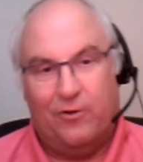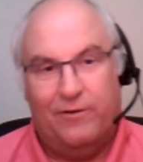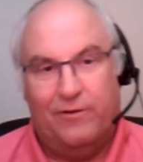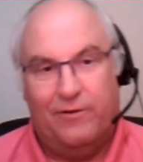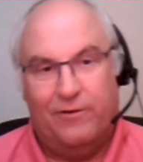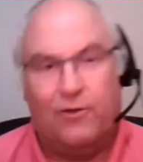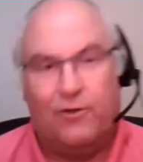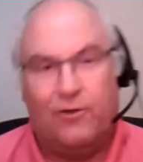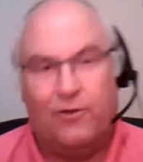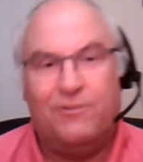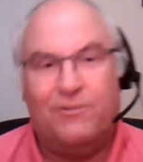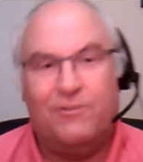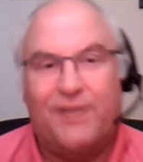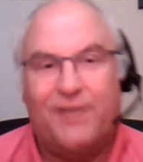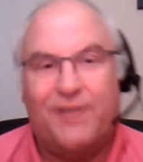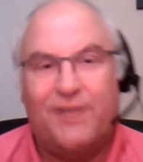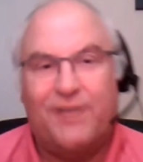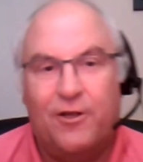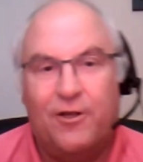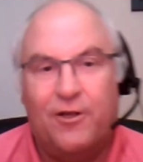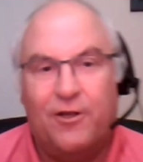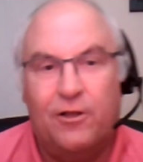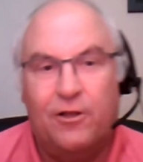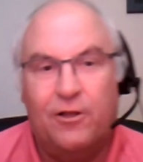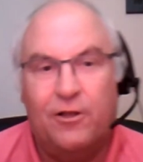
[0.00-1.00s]
called
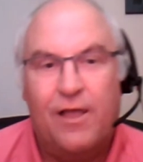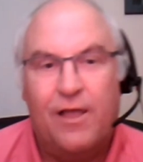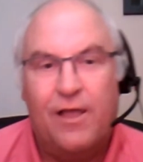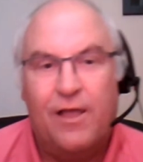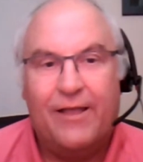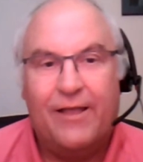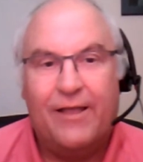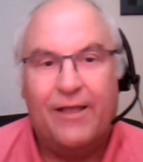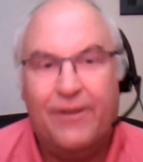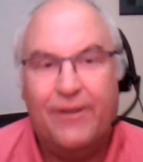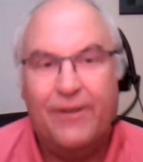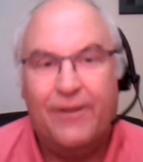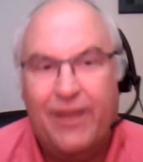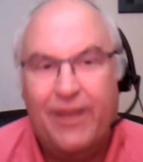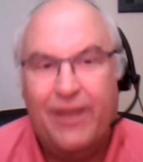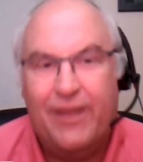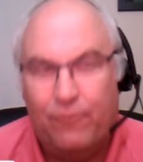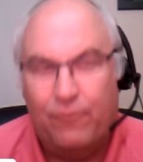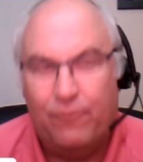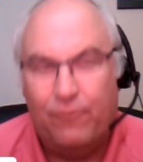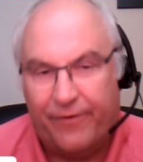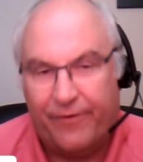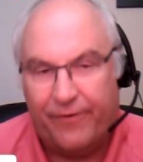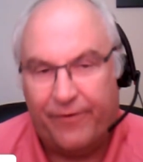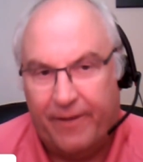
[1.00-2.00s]
single grain
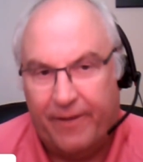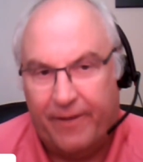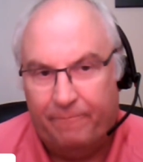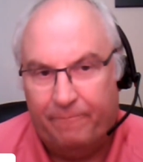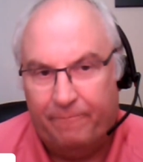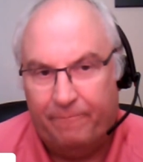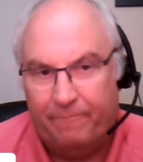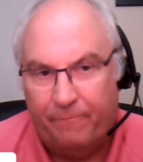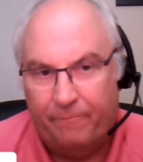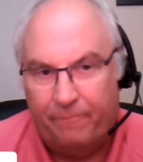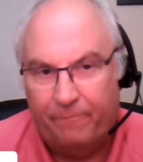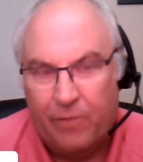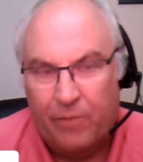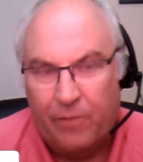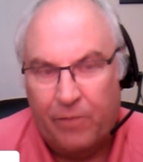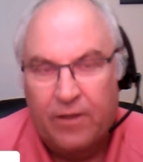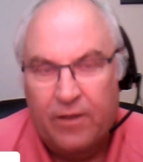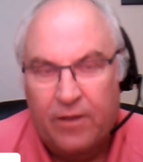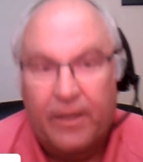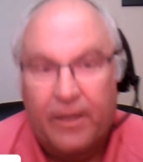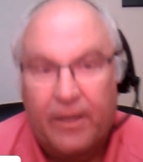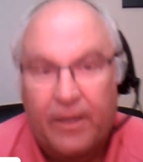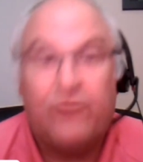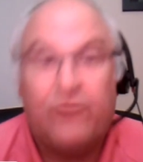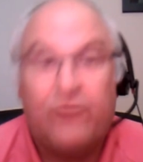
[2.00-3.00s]
whisky.
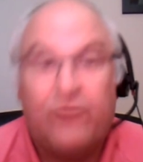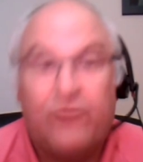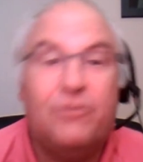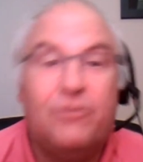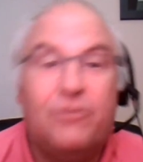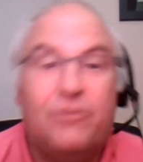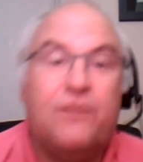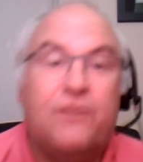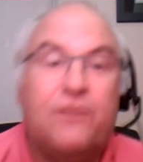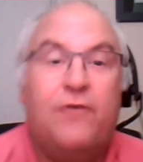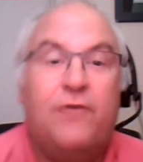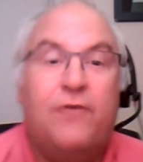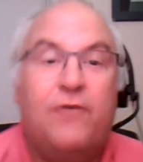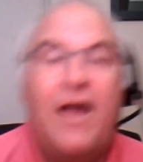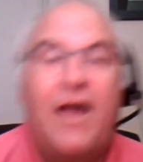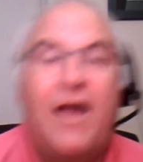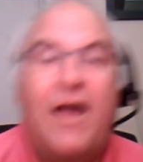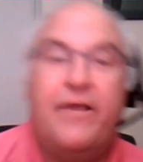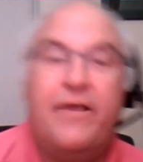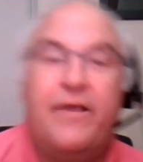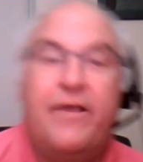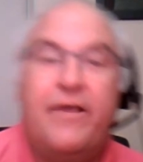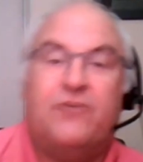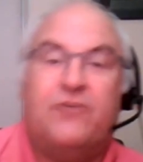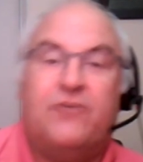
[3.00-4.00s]
It's closer to the
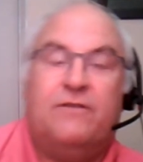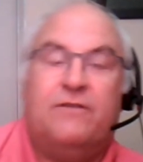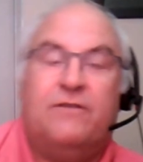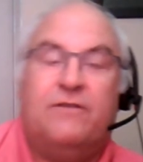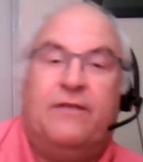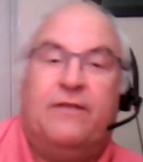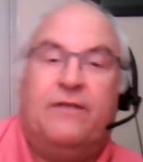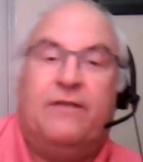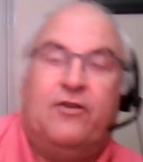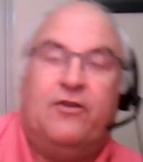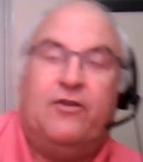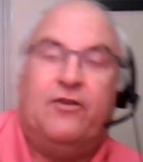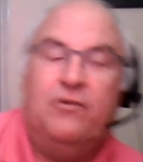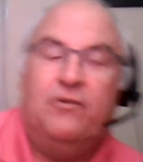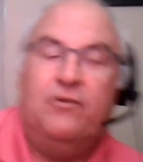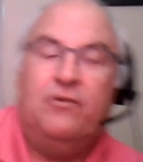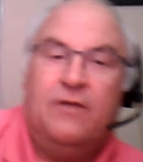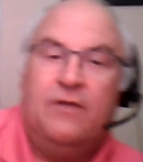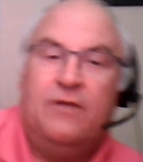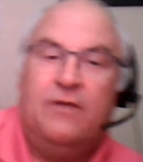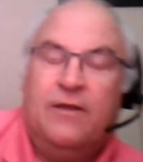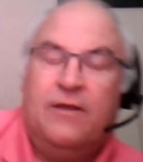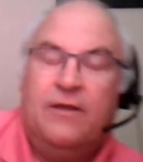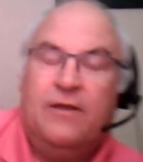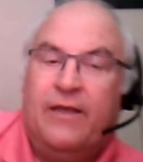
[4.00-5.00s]
Irish edition.
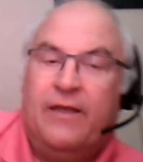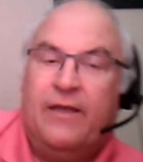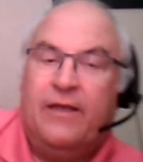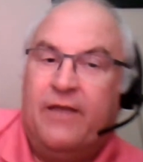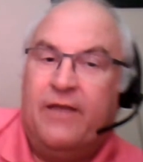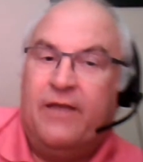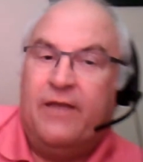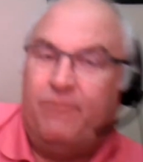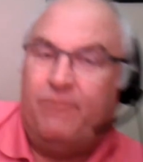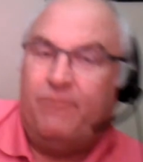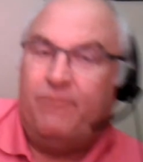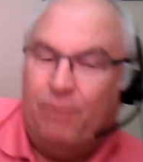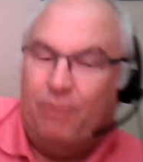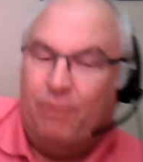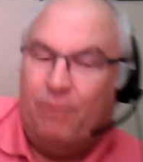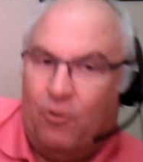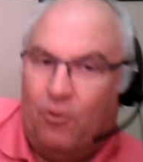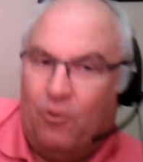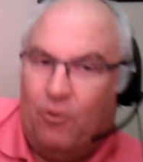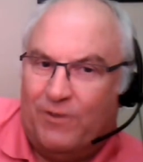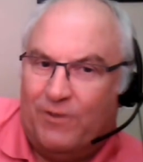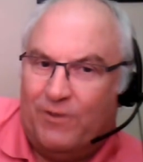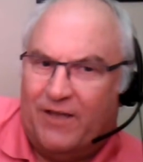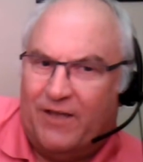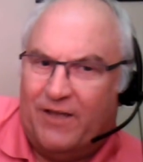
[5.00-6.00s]
And yes, people
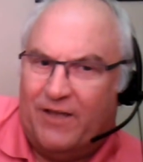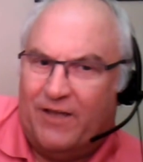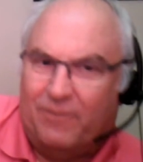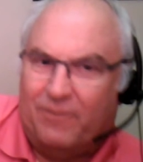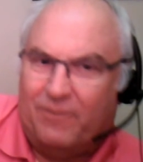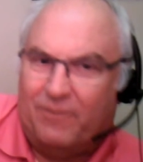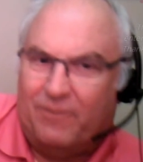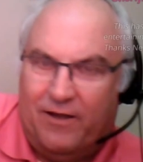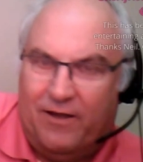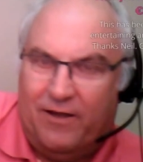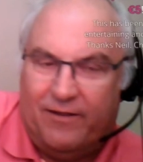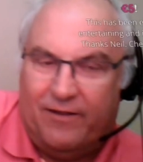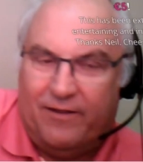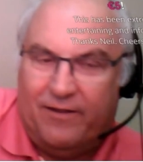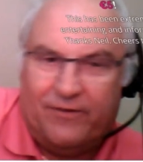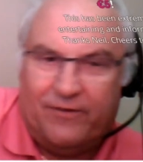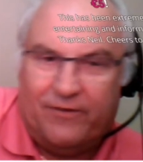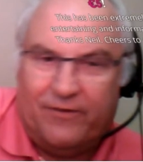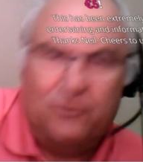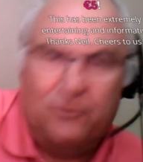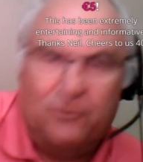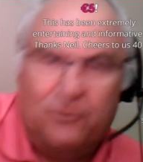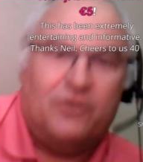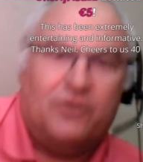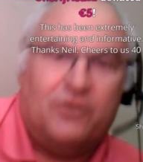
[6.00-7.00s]
always ask me, and
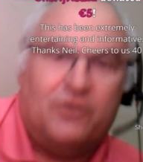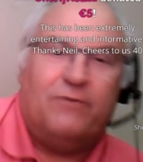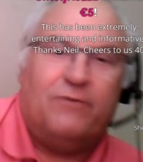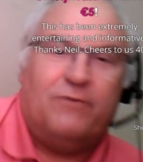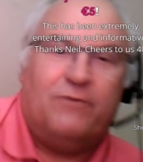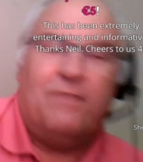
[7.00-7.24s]
it's unusual, it's